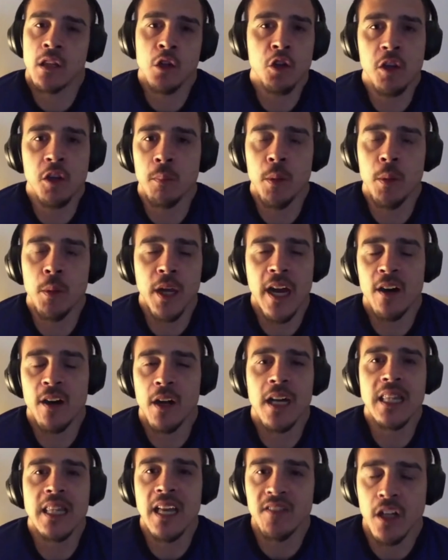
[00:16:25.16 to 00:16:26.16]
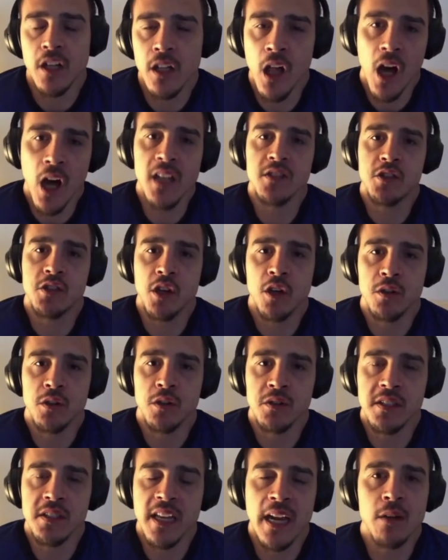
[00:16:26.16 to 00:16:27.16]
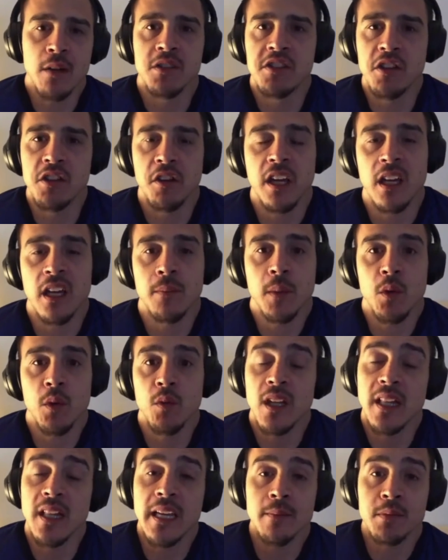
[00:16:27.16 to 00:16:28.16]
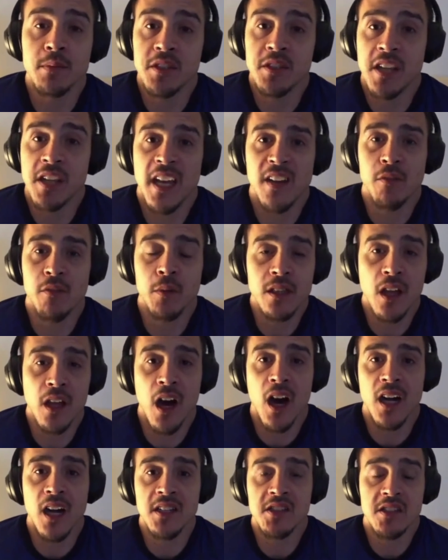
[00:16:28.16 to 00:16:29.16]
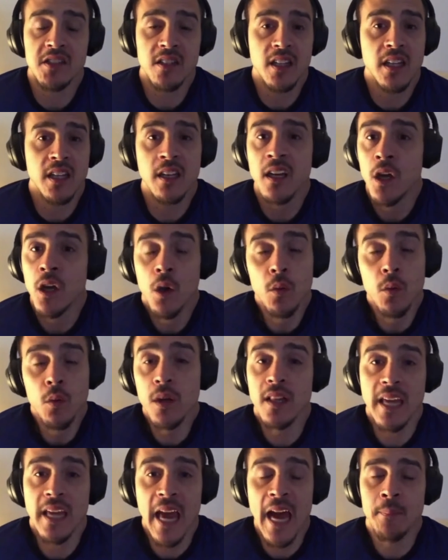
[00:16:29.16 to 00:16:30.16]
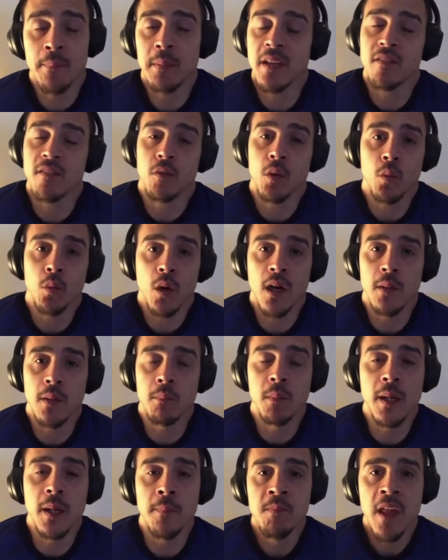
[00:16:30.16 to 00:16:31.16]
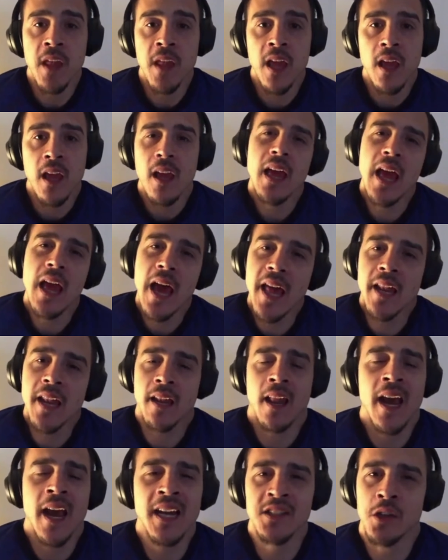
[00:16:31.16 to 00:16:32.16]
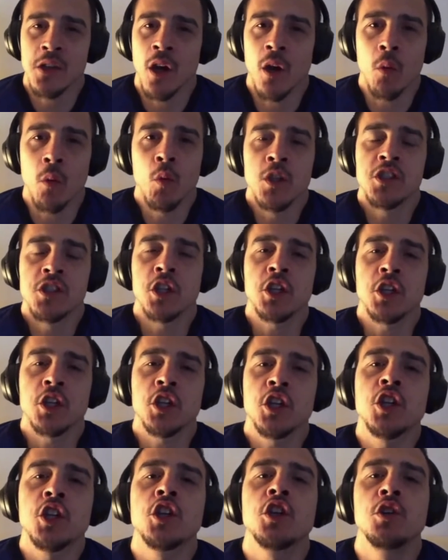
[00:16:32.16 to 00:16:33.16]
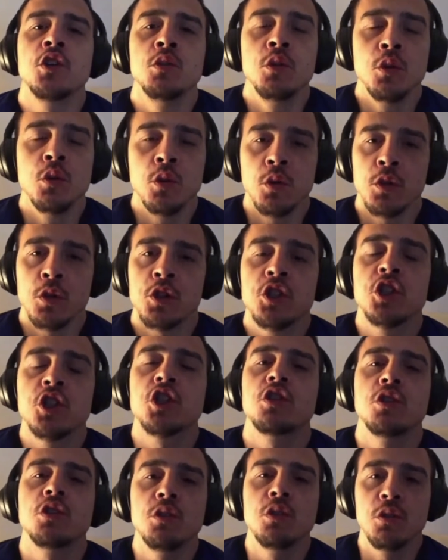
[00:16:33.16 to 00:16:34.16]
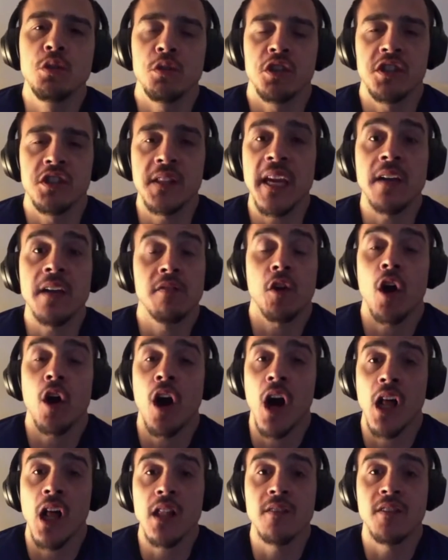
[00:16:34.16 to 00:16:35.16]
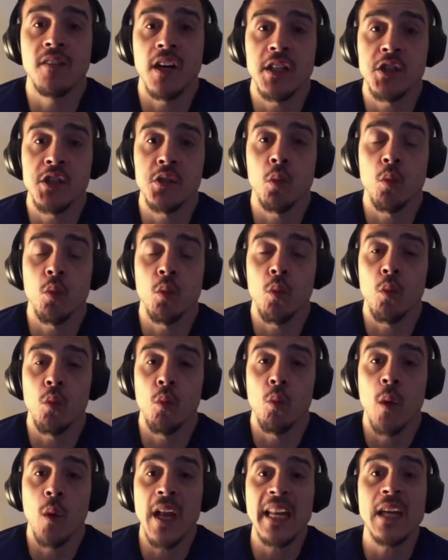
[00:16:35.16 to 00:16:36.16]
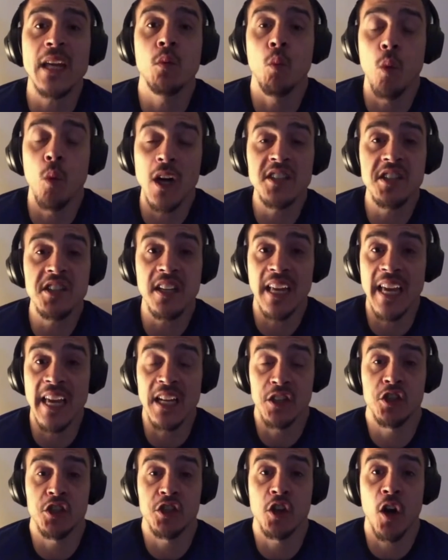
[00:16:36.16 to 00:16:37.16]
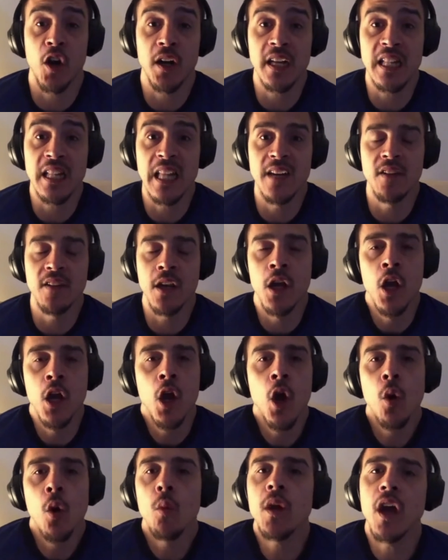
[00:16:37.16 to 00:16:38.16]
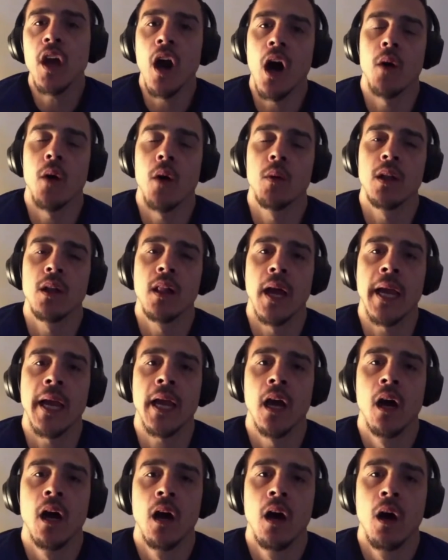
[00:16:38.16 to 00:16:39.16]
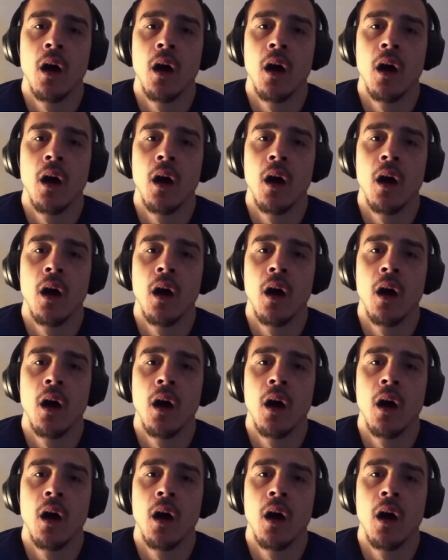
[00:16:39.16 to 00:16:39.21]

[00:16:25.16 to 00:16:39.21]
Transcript: you could put out 11 Alonzos, and I was still going to be really upset if we lost and then really happy if we won. But Eden Hazard was a huge, huge thing for all of us when he wasn't in a starting 11. We all were like,